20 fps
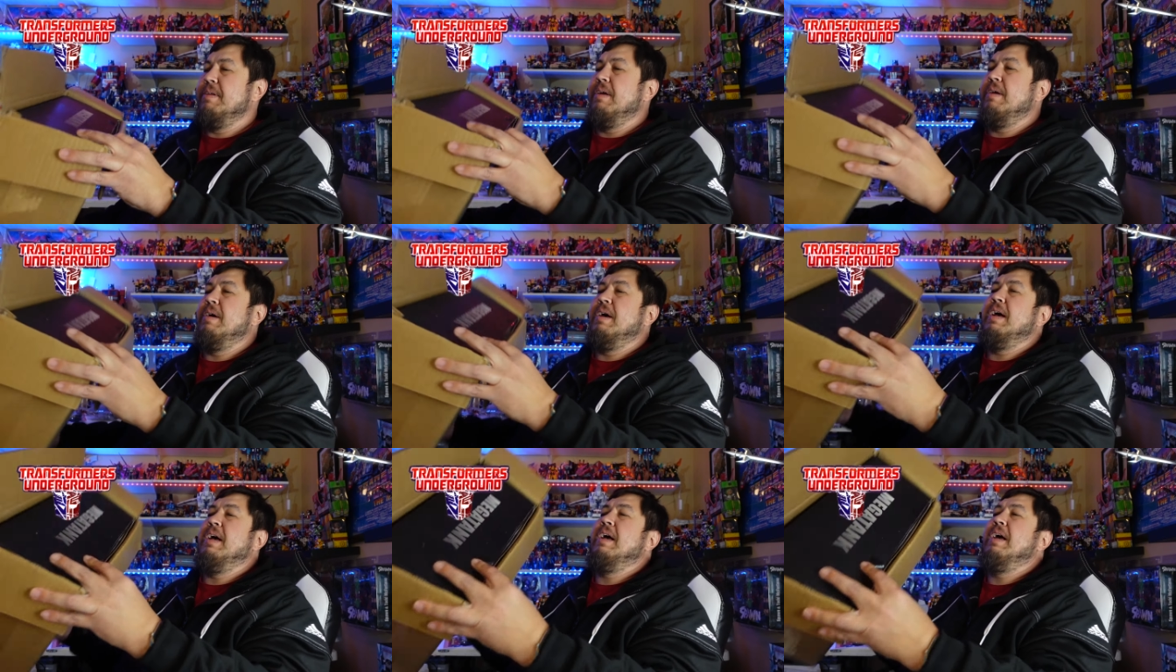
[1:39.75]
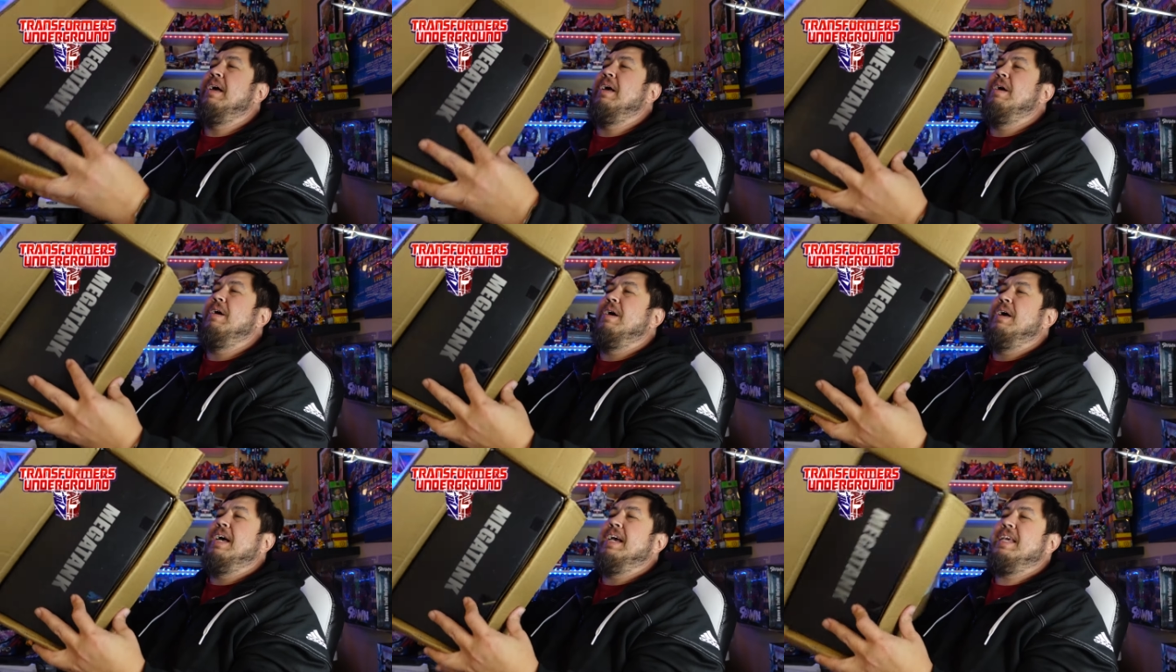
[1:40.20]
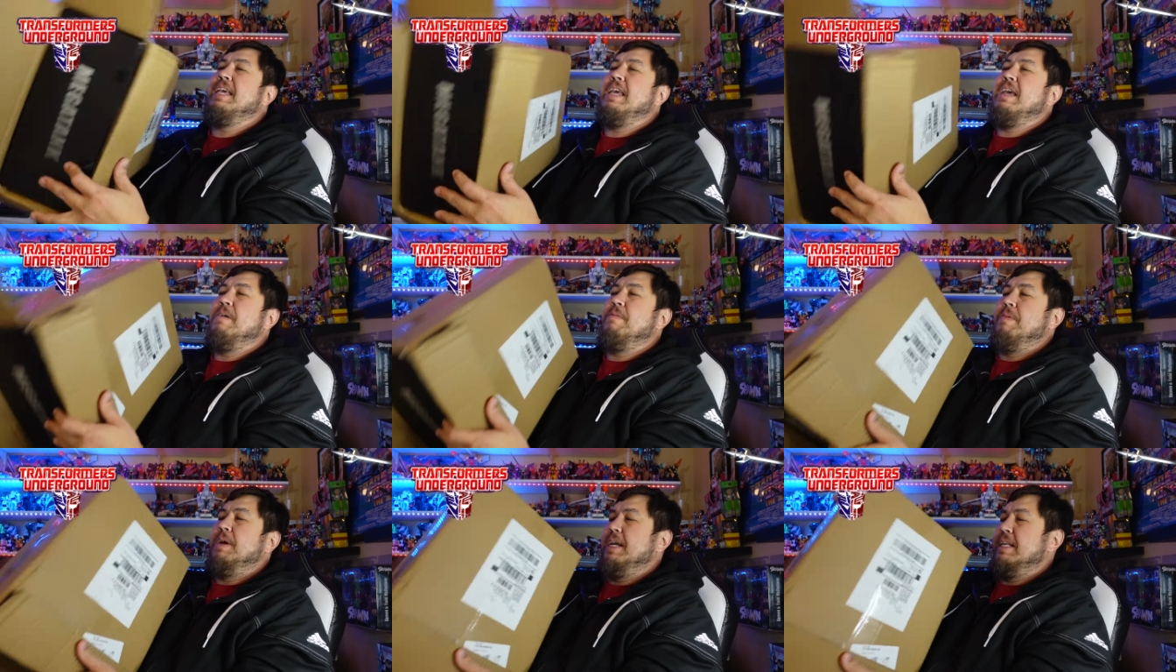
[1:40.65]
Ah, I
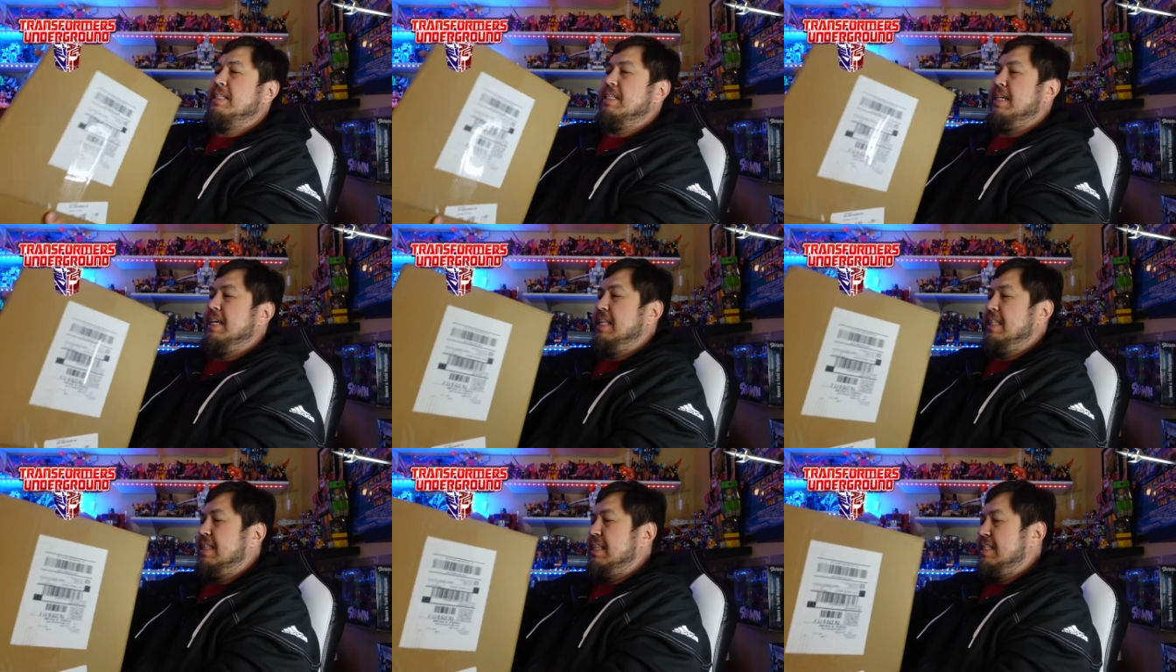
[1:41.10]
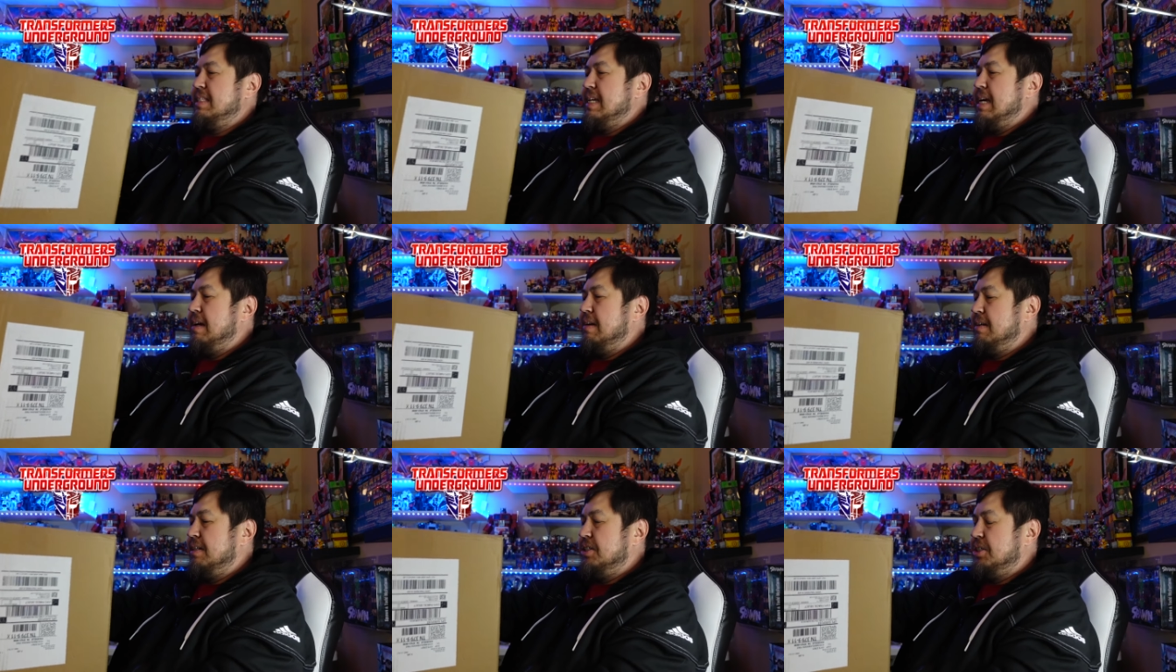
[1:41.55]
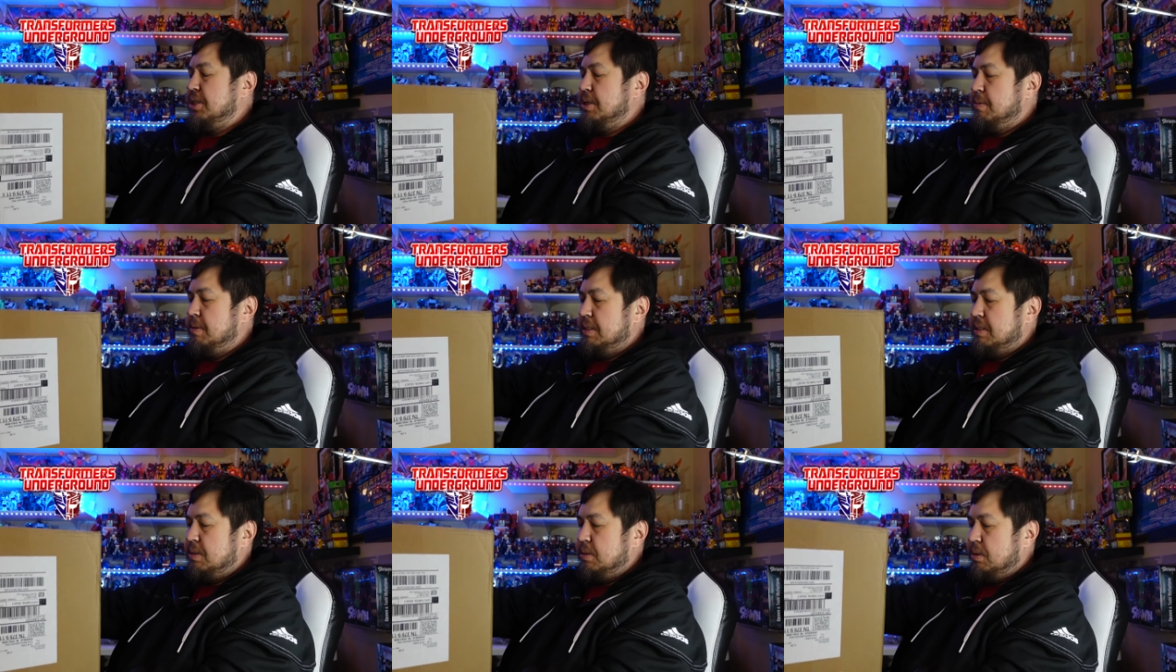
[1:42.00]
can't wait to get this out and
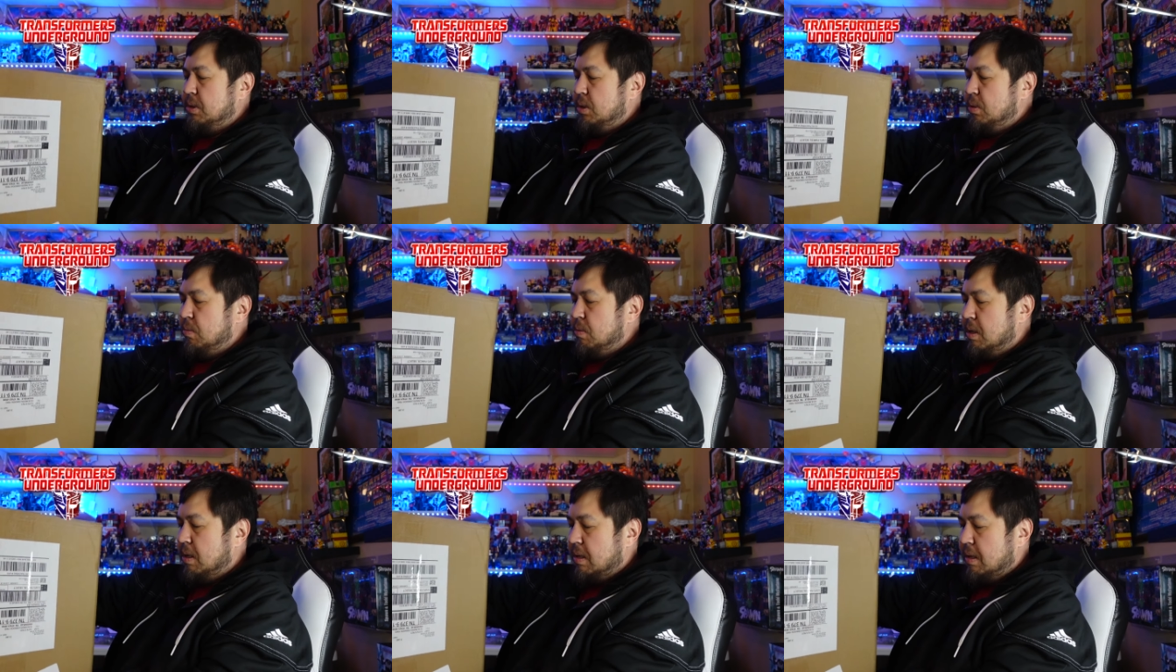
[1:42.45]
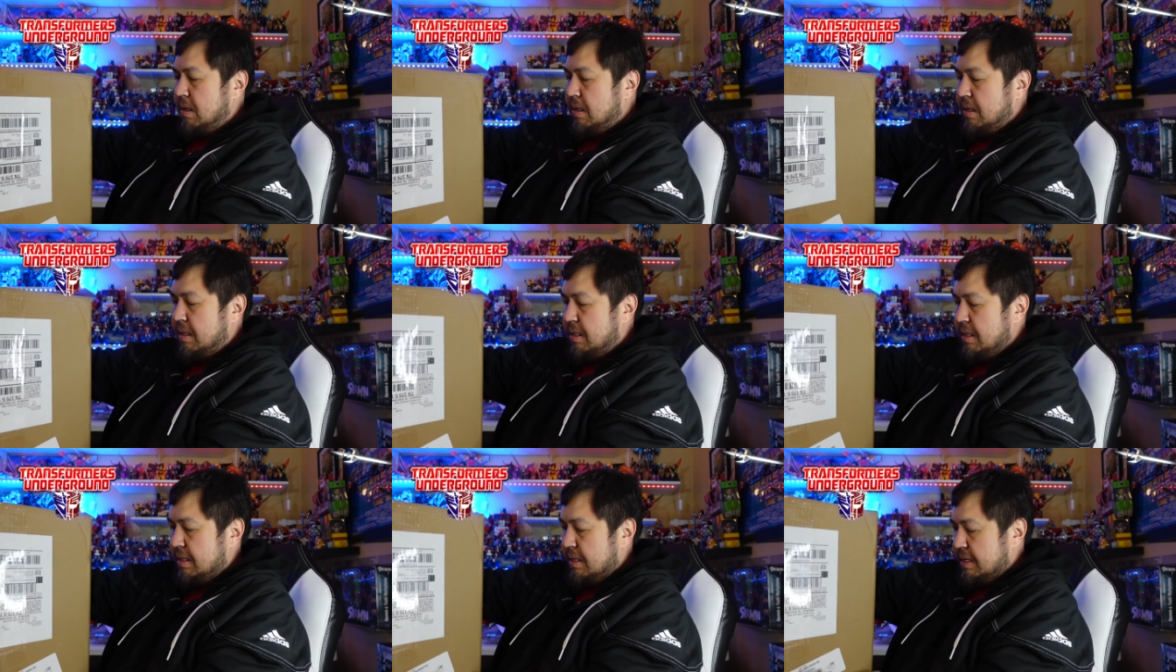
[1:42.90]
show it to you all.